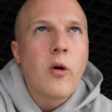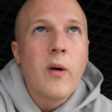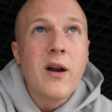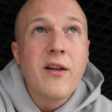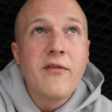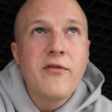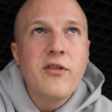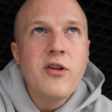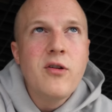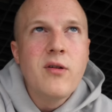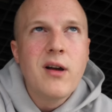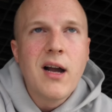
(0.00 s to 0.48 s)
quite
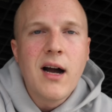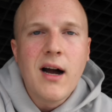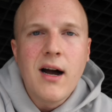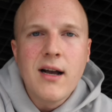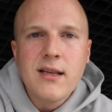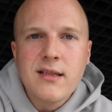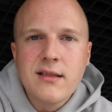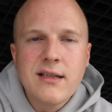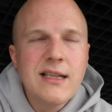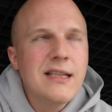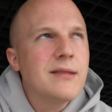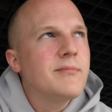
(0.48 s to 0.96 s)
a few
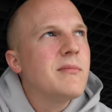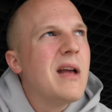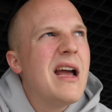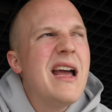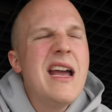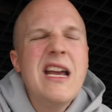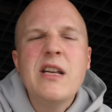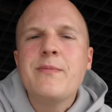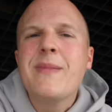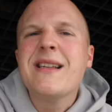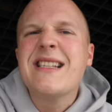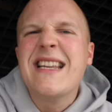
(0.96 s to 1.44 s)
cars and he's
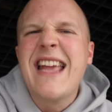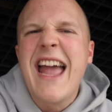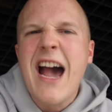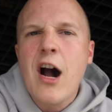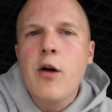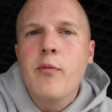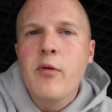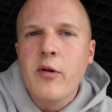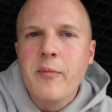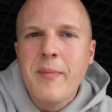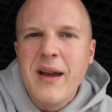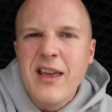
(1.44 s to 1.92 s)
basically
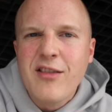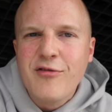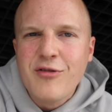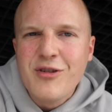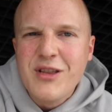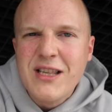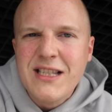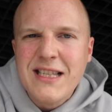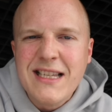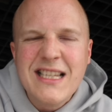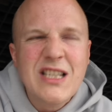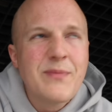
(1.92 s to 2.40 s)
helping me through
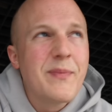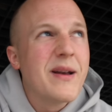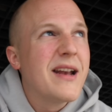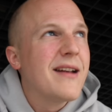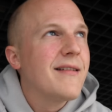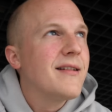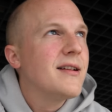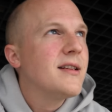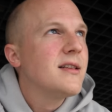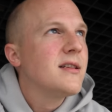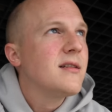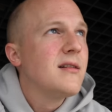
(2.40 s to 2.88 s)
this
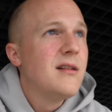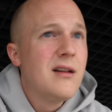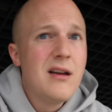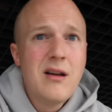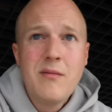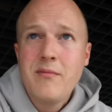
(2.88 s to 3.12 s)
experience.